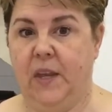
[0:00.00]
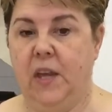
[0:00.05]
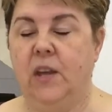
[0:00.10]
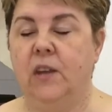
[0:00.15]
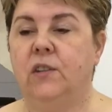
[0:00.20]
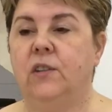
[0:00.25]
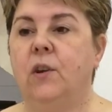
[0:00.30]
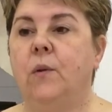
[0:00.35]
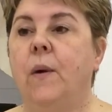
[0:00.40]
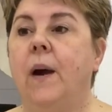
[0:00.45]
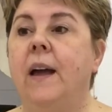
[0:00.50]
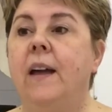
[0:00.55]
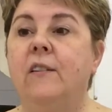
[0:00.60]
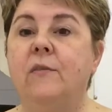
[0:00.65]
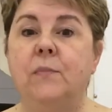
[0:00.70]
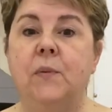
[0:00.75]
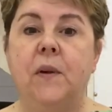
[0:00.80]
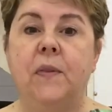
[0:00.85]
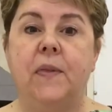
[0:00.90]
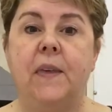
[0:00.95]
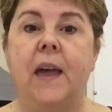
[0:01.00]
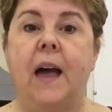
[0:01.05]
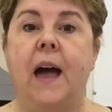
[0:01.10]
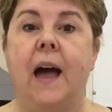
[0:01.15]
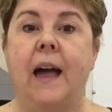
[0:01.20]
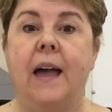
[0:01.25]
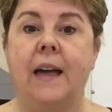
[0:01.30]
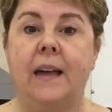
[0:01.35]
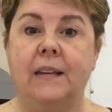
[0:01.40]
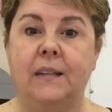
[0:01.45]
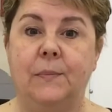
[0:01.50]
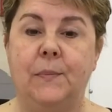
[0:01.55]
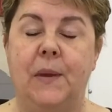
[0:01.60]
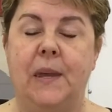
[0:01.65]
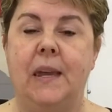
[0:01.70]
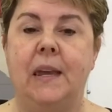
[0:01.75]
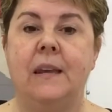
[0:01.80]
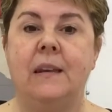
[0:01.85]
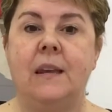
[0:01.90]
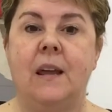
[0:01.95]
So I have put the
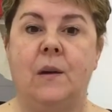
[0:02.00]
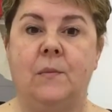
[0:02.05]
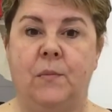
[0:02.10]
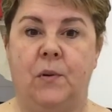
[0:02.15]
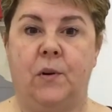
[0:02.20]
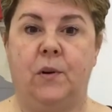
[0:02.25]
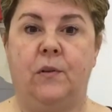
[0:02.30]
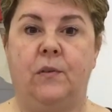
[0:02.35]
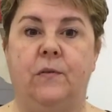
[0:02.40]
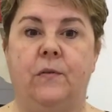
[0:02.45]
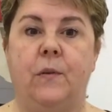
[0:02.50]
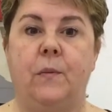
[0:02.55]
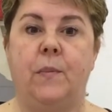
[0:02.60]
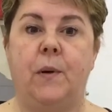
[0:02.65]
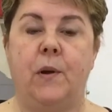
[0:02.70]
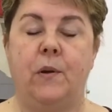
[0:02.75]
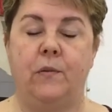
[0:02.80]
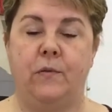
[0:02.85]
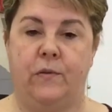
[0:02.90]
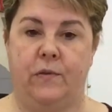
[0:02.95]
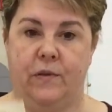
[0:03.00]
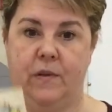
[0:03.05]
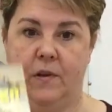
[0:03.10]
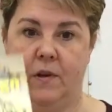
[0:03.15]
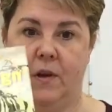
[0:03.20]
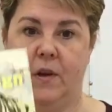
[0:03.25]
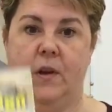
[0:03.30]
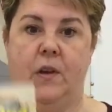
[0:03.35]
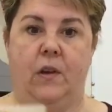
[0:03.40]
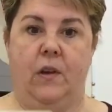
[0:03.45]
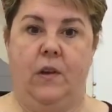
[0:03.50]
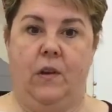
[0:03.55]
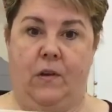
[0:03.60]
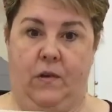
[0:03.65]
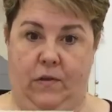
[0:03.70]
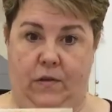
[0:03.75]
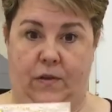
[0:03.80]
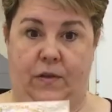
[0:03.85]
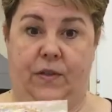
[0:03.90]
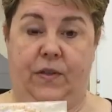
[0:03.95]
ISBN number for both
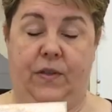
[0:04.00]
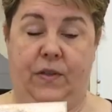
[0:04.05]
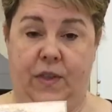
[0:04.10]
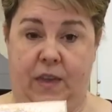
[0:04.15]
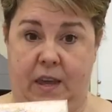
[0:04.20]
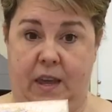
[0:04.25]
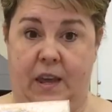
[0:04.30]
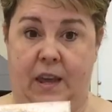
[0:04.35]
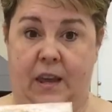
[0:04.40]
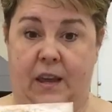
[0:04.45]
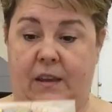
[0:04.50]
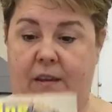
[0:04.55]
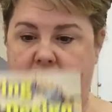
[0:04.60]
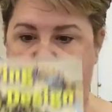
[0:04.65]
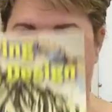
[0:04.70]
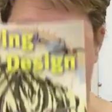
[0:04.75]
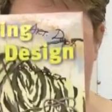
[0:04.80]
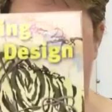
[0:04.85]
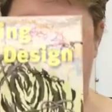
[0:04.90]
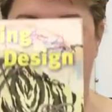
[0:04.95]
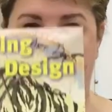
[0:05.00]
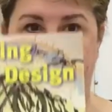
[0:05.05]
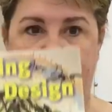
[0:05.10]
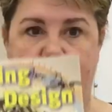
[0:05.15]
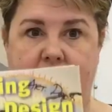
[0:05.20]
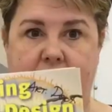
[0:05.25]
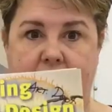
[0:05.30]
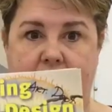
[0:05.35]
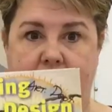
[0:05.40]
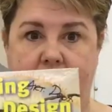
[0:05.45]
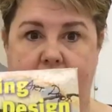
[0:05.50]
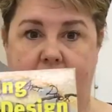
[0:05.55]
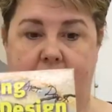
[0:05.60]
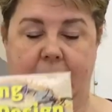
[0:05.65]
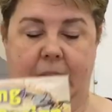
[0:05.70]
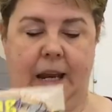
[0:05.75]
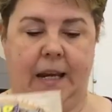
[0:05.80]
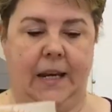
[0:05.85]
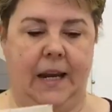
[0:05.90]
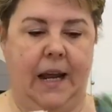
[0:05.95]
the year
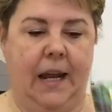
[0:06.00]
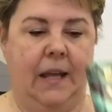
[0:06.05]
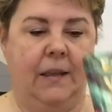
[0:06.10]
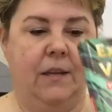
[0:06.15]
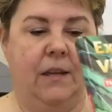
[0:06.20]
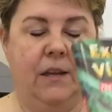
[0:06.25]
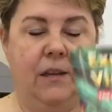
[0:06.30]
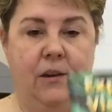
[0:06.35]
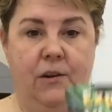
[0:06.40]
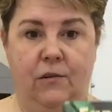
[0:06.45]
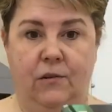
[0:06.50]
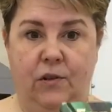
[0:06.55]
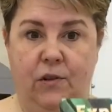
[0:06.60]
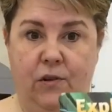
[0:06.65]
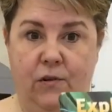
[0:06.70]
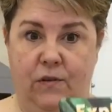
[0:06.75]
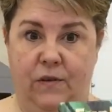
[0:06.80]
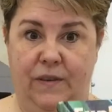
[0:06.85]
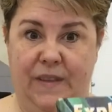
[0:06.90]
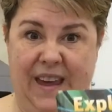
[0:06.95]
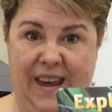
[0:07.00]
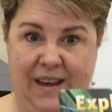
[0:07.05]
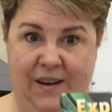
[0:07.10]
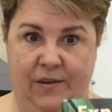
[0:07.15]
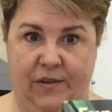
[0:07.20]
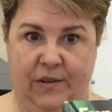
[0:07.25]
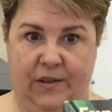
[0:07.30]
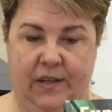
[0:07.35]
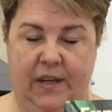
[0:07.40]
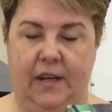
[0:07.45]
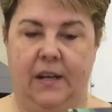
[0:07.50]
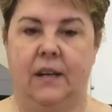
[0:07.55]
2010 and the year 2000